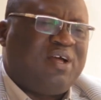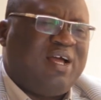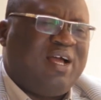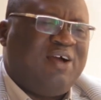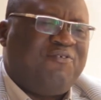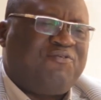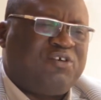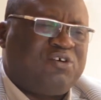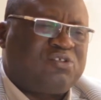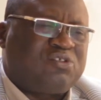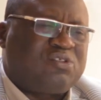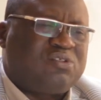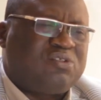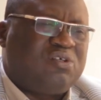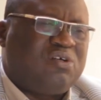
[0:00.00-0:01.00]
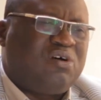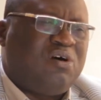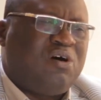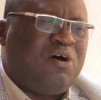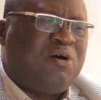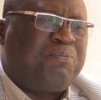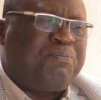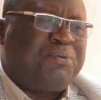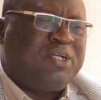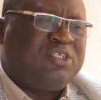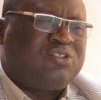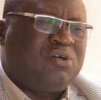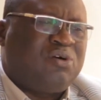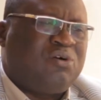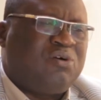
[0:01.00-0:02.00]
effort or
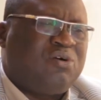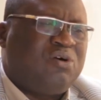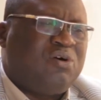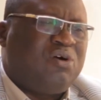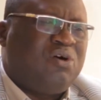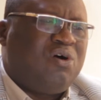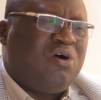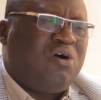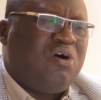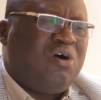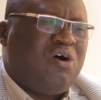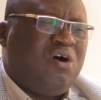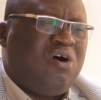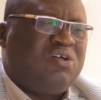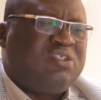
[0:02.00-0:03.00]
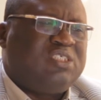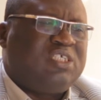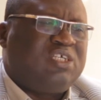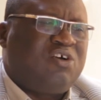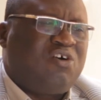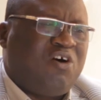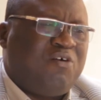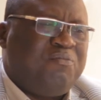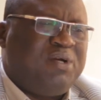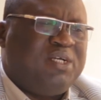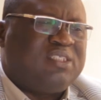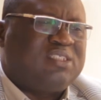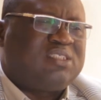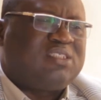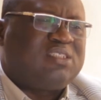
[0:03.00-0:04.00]
pressure on the
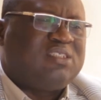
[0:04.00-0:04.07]
government